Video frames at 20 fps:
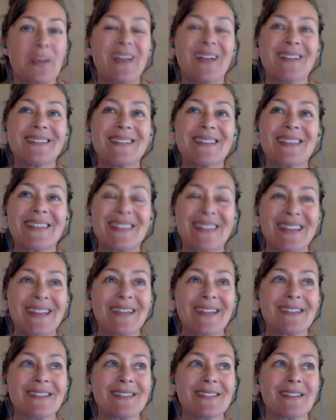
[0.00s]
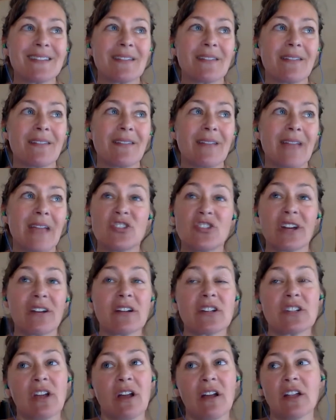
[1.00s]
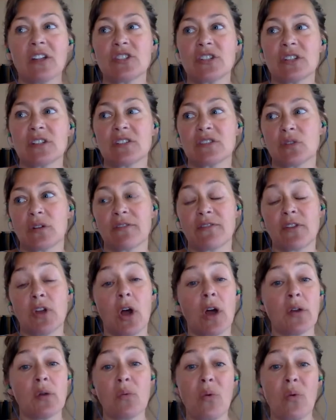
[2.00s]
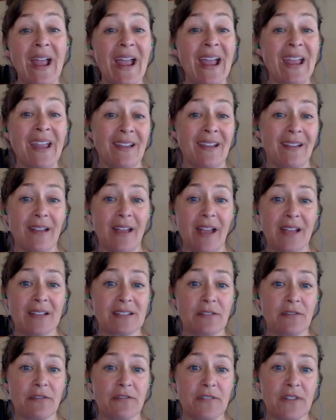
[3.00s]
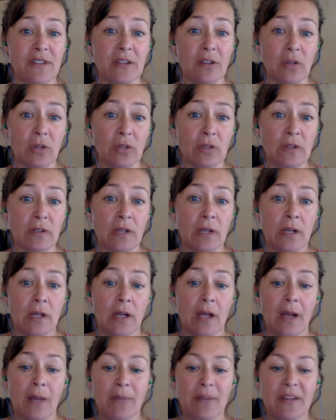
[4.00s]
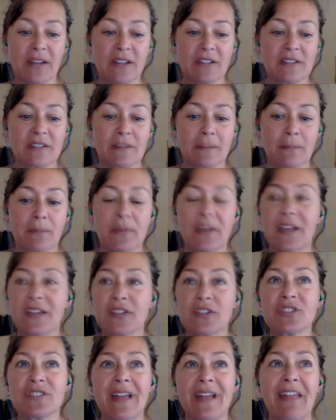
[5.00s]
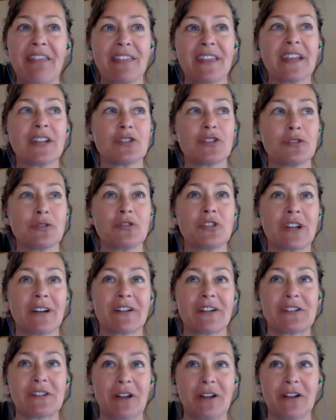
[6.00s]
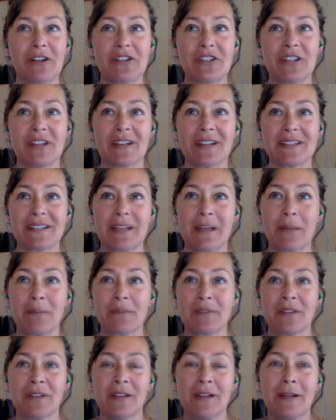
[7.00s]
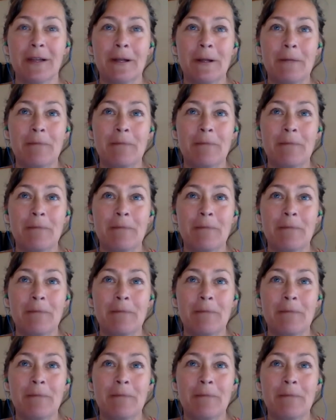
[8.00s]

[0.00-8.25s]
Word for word: because the things and gerontology has sort of gone away as a field um, because because there's nothing to gerontology except